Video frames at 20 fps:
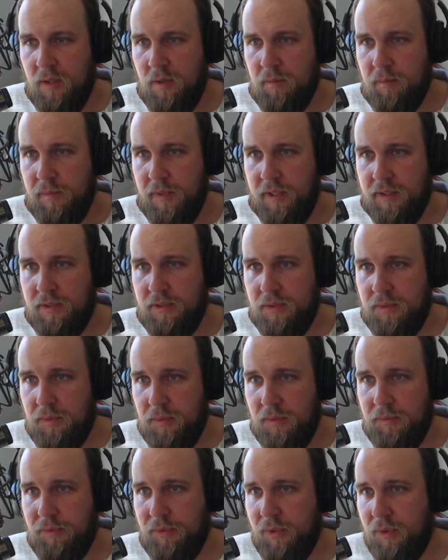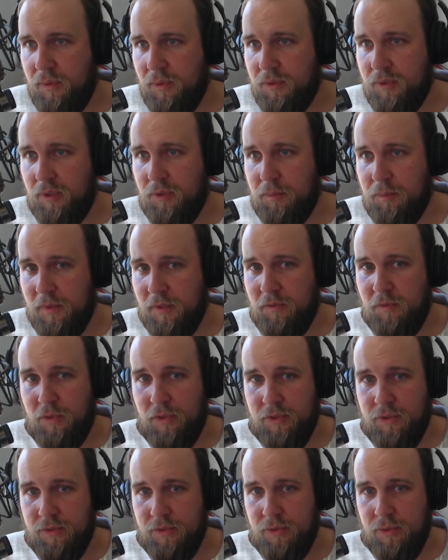But if we go a little bit
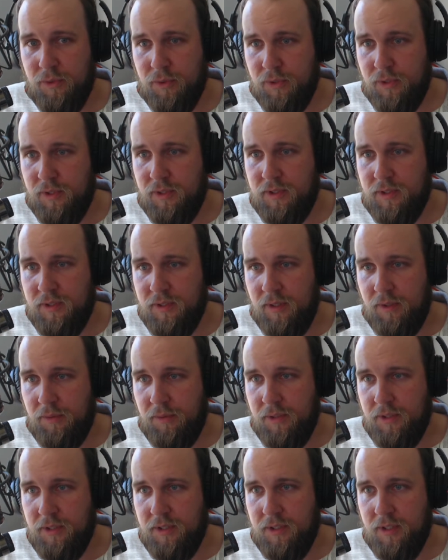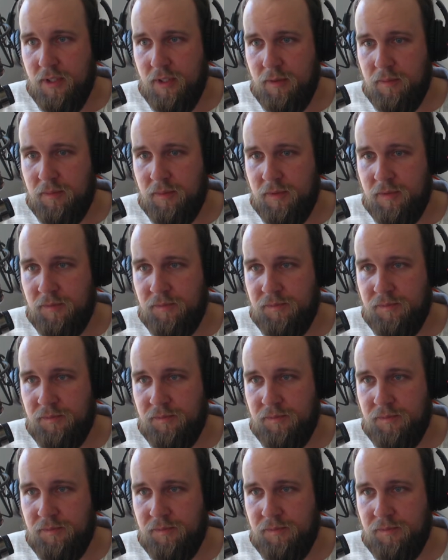further north, there is some,